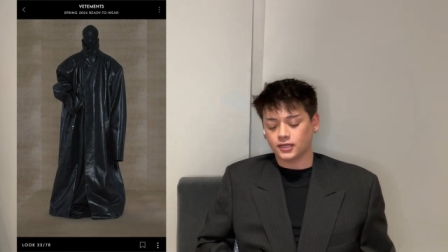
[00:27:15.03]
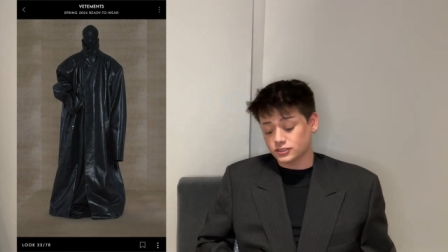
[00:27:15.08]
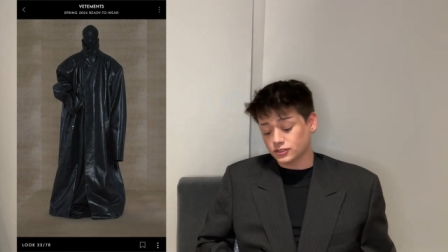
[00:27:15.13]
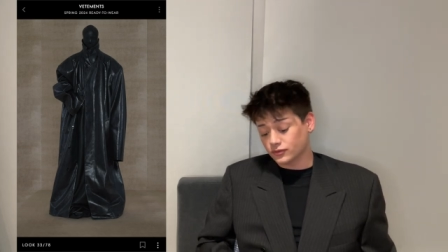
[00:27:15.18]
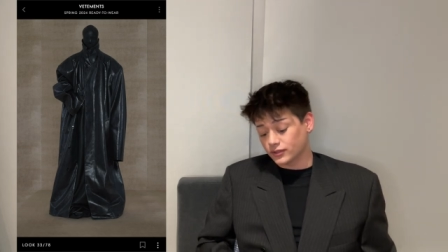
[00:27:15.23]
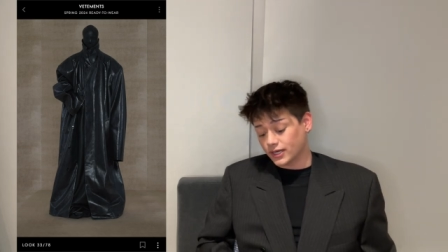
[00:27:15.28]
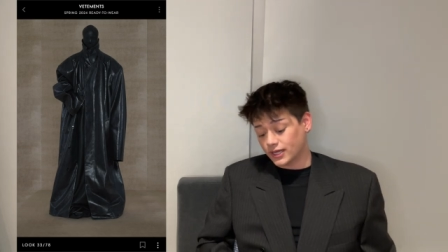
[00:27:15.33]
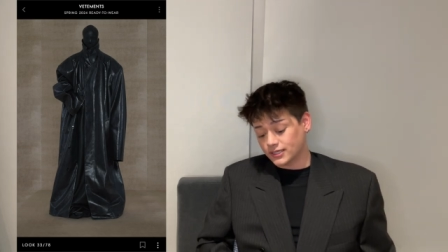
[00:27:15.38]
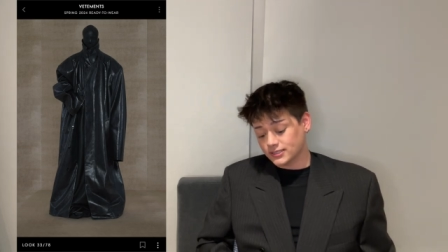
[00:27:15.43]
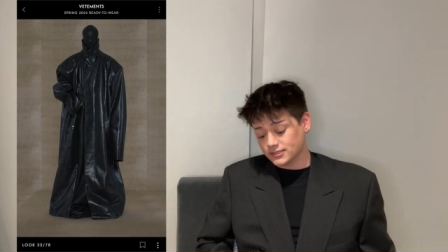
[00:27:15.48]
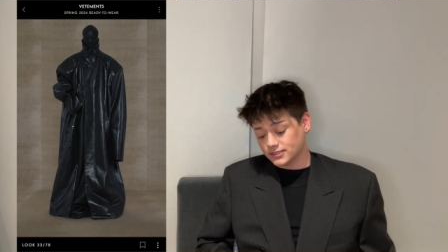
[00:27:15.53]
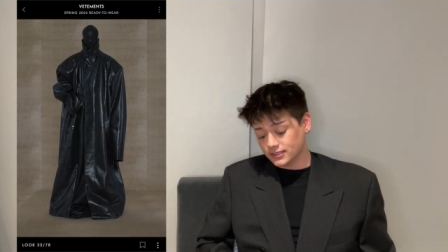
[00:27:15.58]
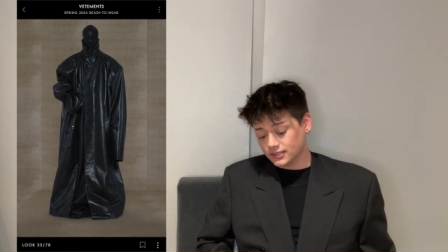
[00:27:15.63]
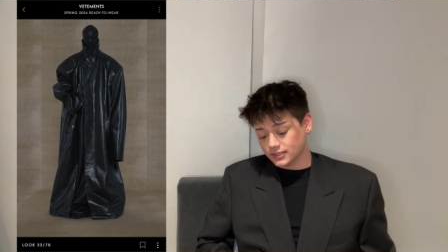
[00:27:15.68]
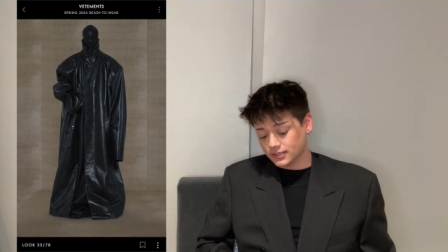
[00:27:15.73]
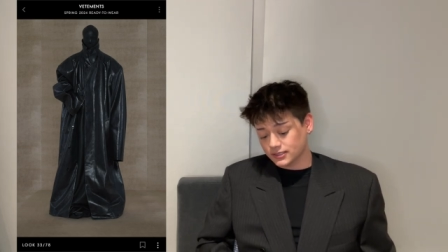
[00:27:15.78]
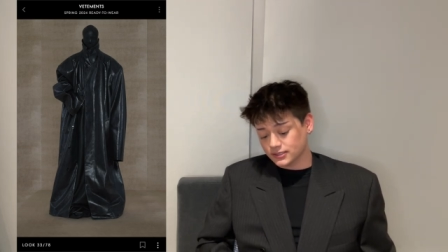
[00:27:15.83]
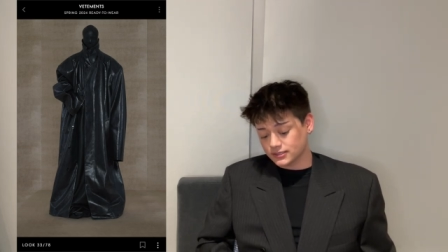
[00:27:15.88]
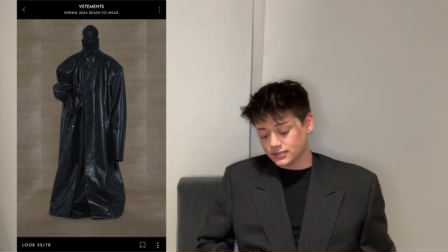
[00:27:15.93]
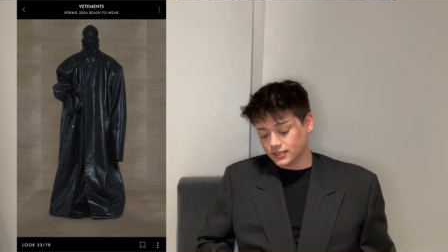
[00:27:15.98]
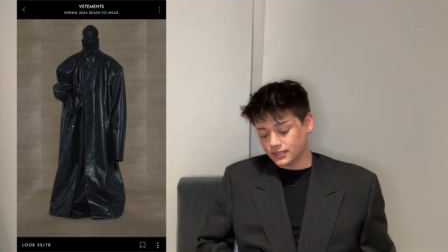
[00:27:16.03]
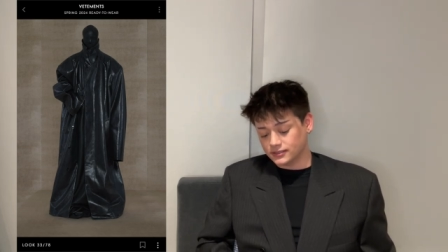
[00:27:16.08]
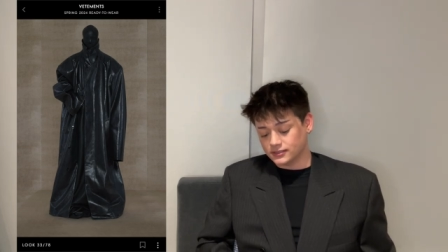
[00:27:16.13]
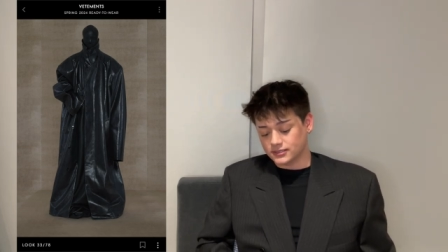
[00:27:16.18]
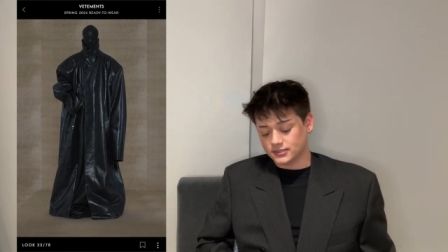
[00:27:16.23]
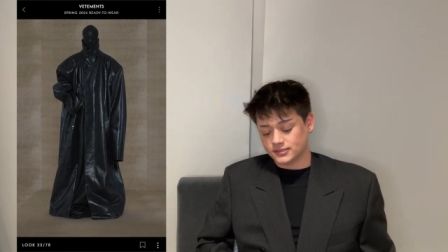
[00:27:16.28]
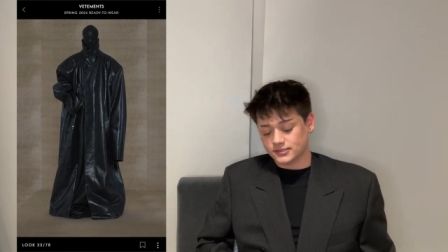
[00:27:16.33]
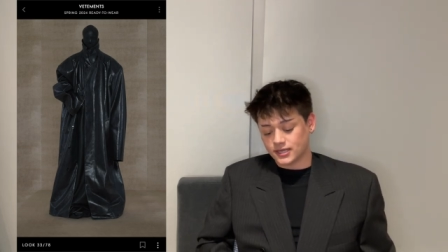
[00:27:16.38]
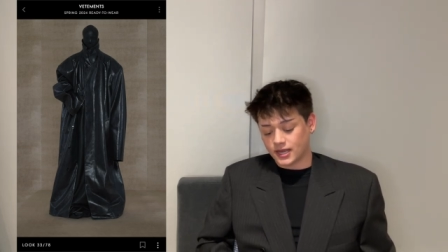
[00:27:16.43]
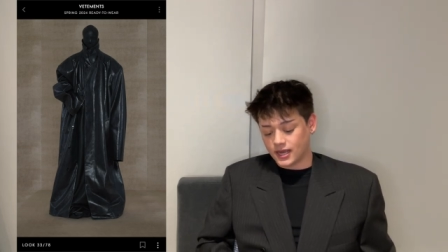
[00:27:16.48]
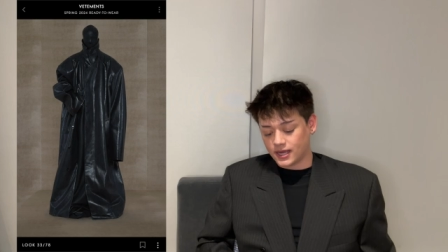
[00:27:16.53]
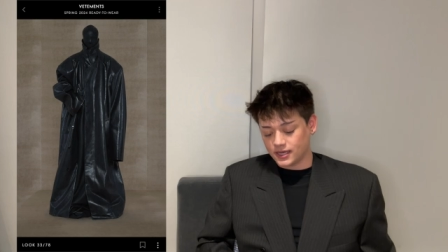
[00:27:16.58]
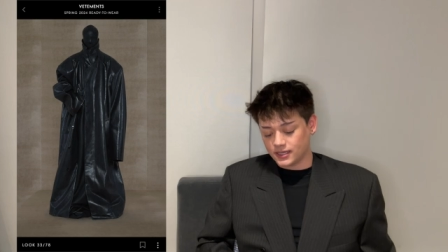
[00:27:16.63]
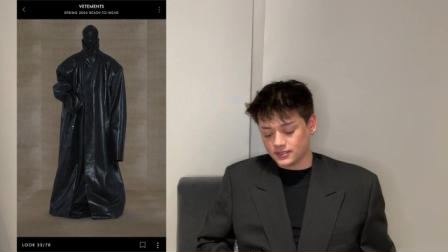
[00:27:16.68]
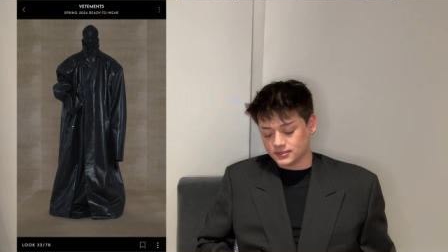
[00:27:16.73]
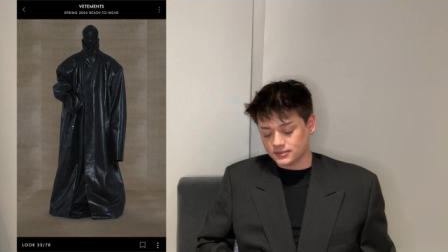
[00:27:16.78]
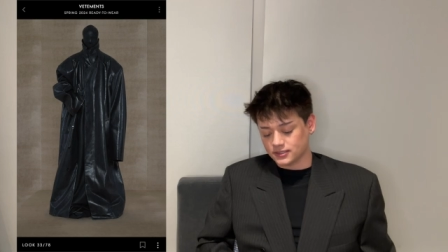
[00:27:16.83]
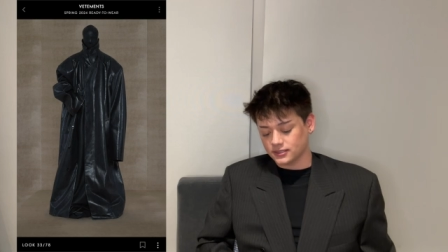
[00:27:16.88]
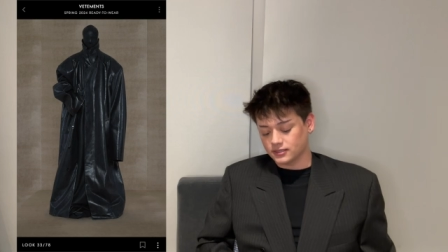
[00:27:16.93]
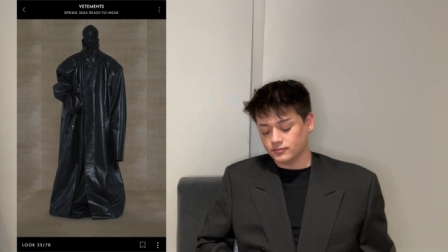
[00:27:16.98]
So when I see this and the
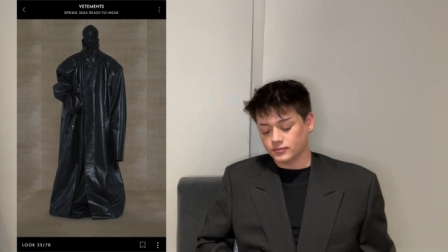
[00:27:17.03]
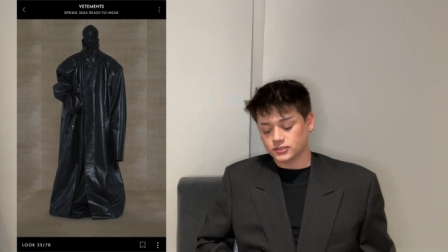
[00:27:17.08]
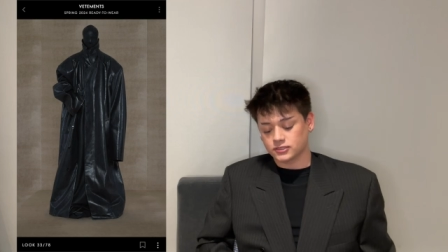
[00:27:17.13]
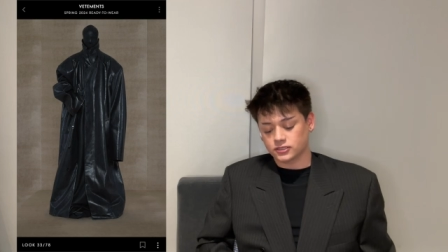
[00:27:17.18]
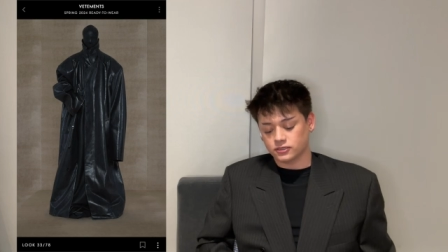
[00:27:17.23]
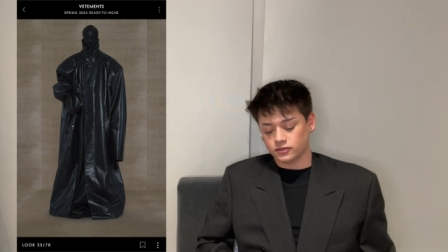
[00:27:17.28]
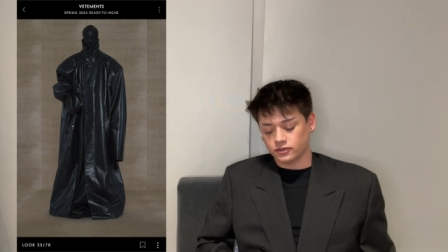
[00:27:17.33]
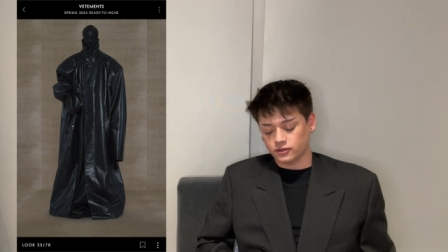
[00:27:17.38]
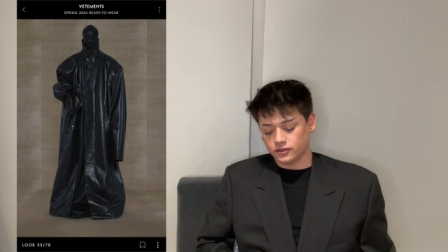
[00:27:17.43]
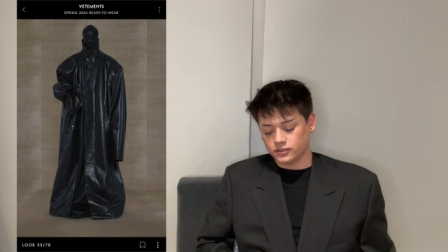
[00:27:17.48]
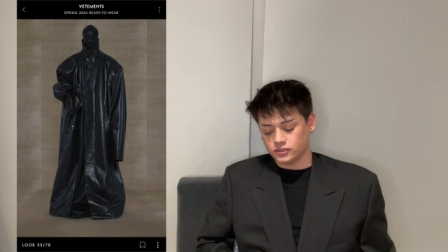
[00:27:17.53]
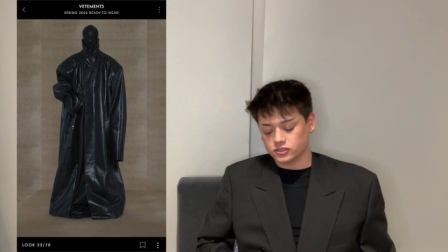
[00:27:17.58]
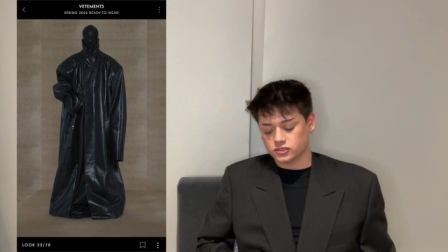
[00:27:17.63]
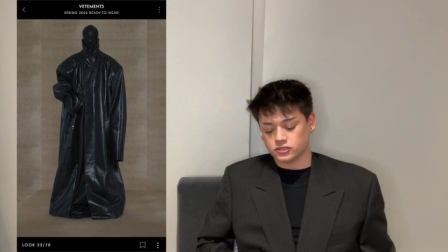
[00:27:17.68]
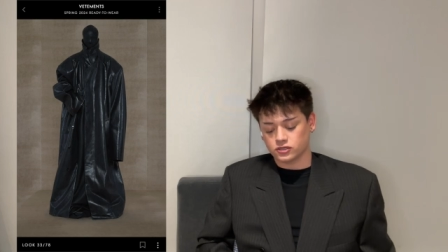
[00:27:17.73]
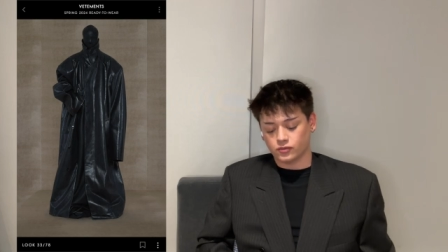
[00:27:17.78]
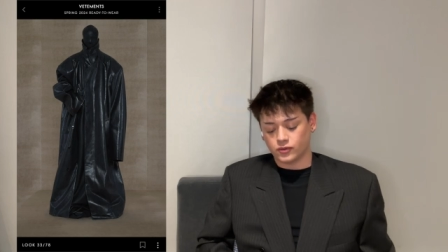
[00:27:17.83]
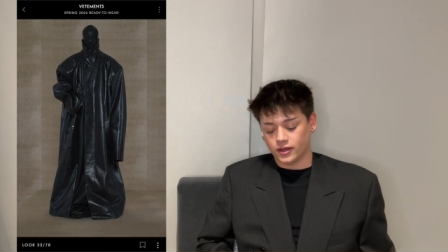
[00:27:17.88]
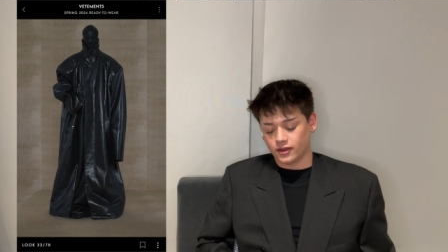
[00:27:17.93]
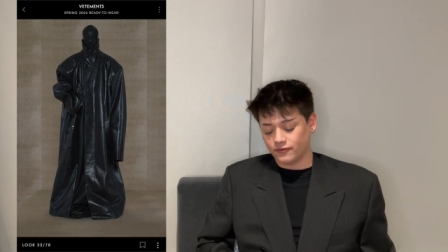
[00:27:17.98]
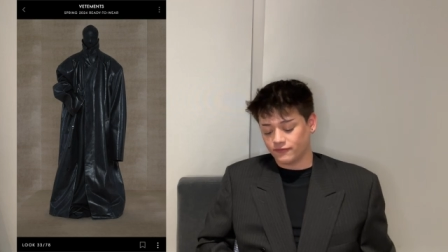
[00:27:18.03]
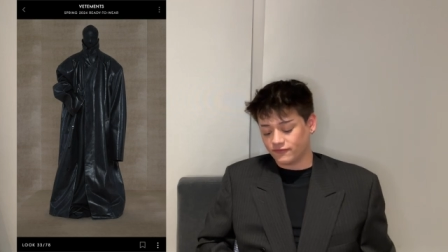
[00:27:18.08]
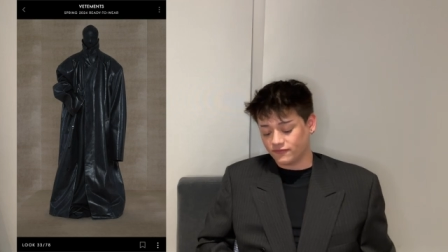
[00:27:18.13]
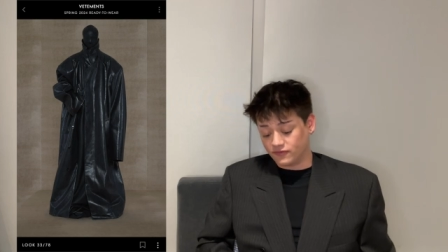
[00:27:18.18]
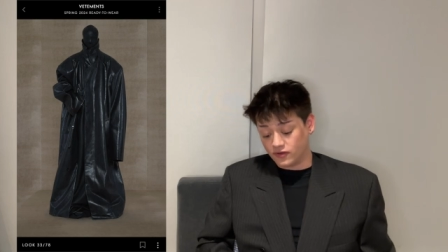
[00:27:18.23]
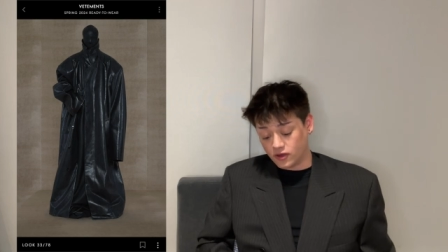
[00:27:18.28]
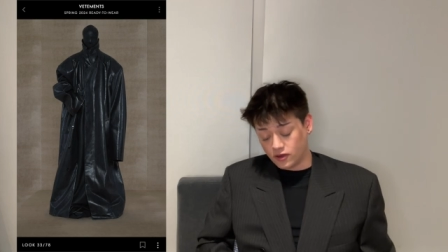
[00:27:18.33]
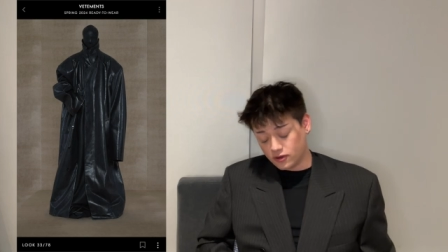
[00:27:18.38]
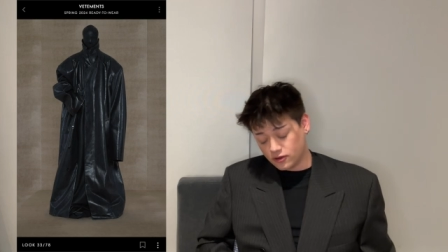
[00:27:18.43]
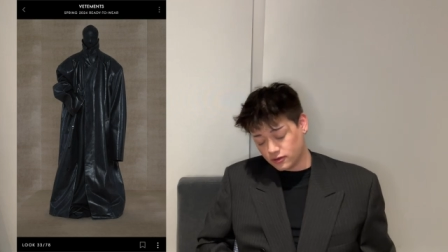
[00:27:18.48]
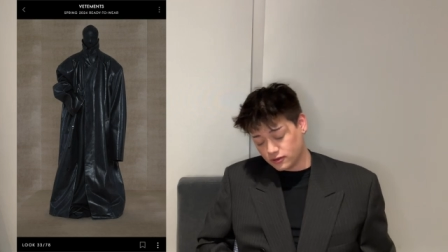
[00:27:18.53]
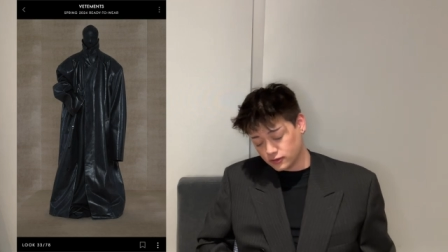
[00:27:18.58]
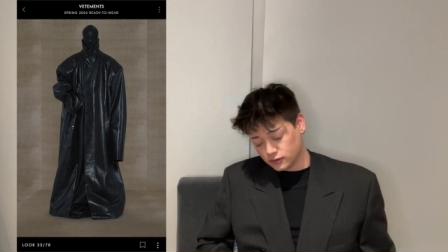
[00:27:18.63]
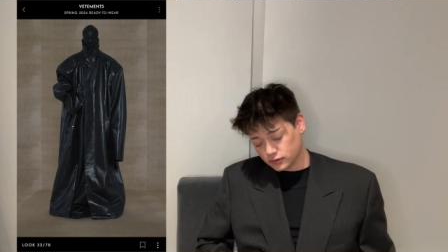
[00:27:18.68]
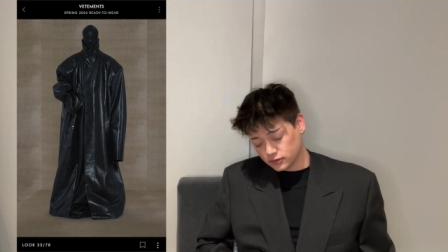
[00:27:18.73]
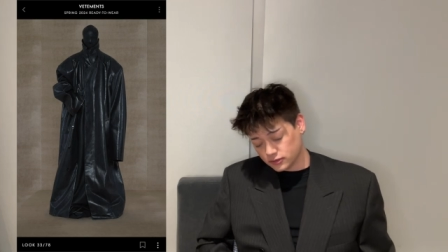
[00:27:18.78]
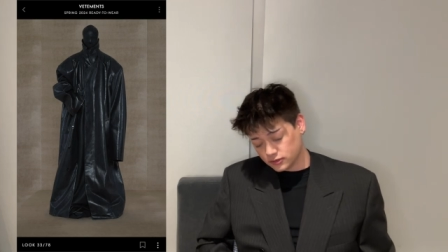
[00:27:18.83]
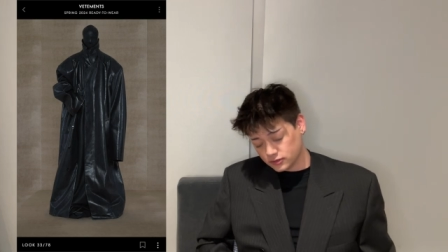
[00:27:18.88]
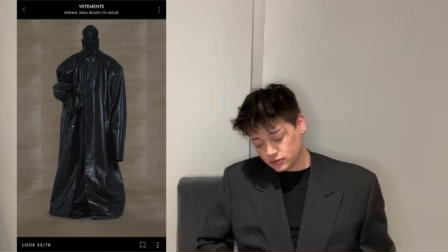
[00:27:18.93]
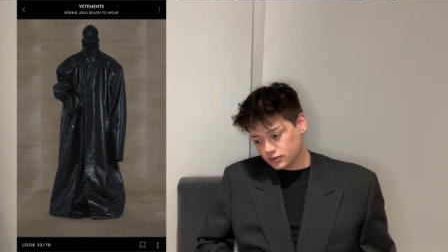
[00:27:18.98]
size and the material and just the way it
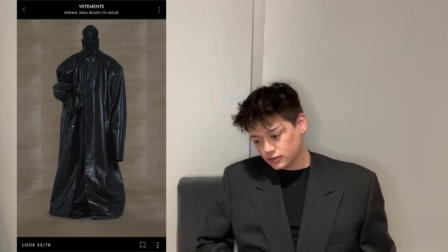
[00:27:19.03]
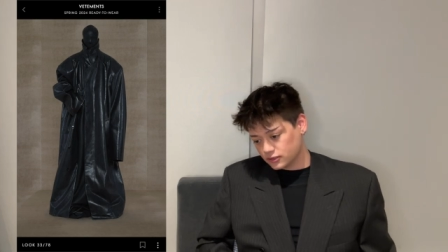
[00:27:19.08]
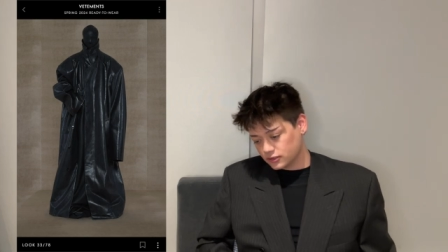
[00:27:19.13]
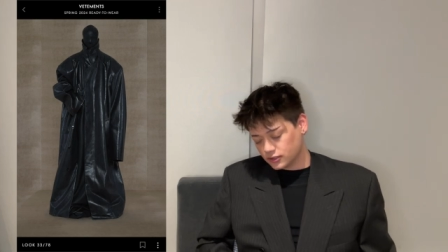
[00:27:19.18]
falls,